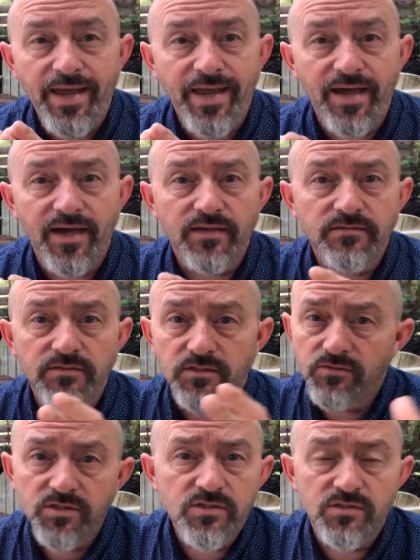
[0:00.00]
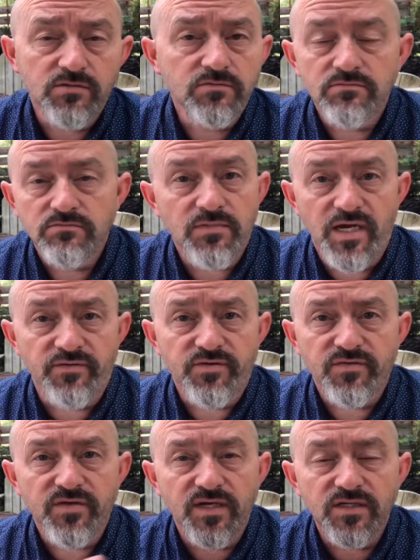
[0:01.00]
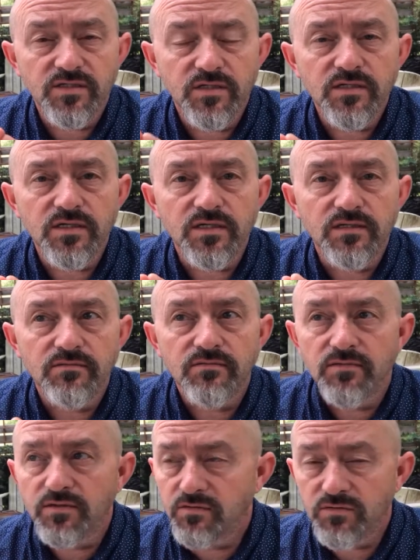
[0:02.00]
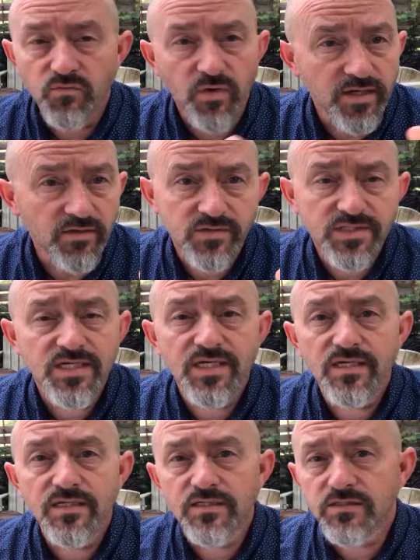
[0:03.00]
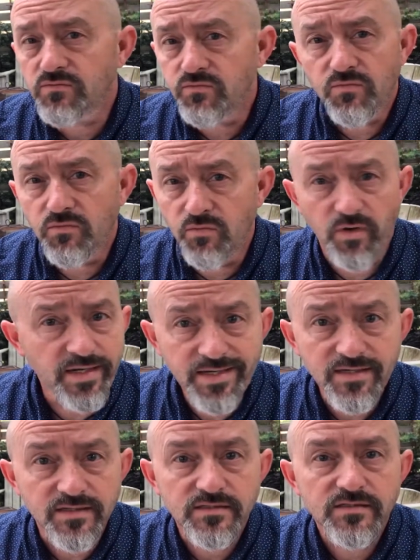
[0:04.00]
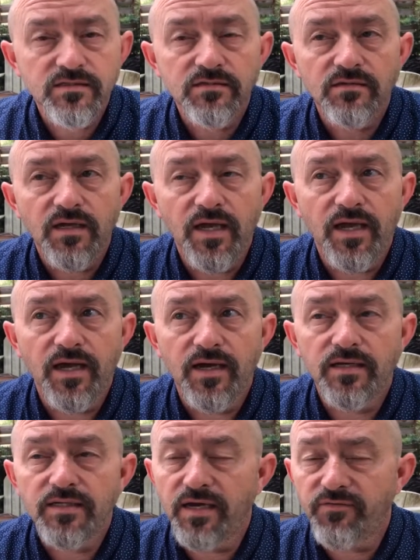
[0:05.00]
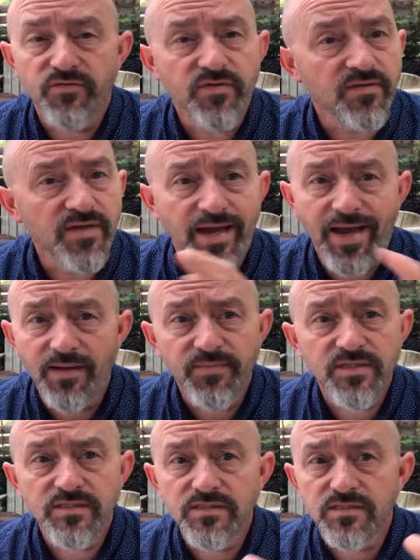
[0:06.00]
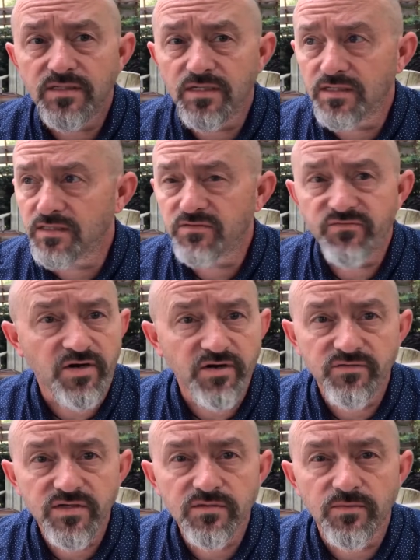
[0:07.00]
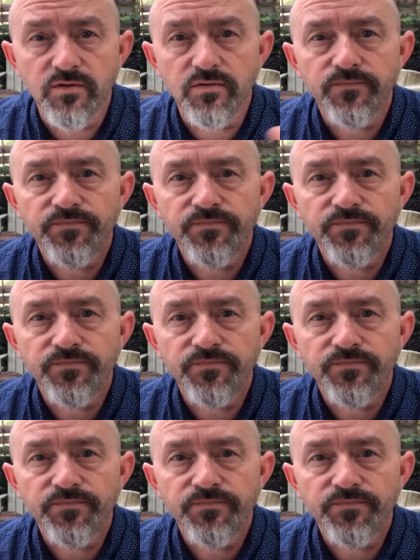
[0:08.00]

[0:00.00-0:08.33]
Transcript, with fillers: and you assume everything is good. You, what you see is what is, and everything that happens is very visible.